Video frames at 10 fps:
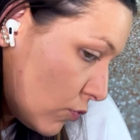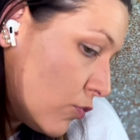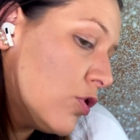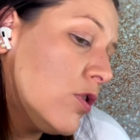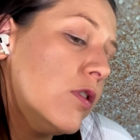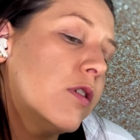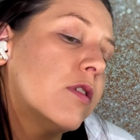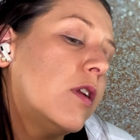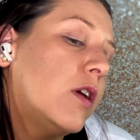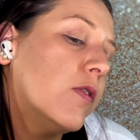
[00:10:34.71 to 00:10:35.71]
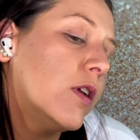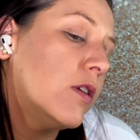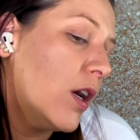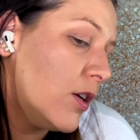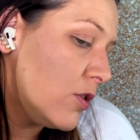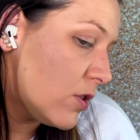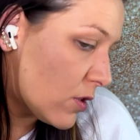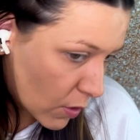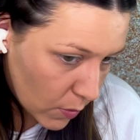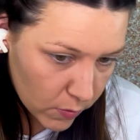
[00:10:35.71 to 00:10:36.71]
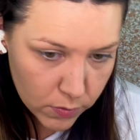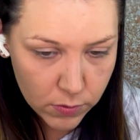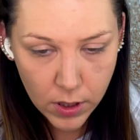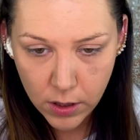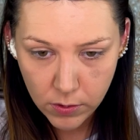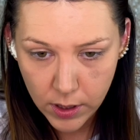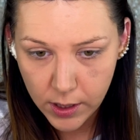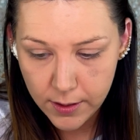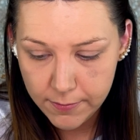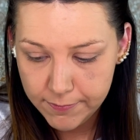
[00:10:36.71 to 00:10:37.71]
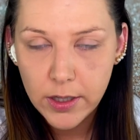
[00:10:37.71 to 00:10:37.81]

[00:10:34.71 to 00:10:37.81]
Just looks uneven. I don't like it.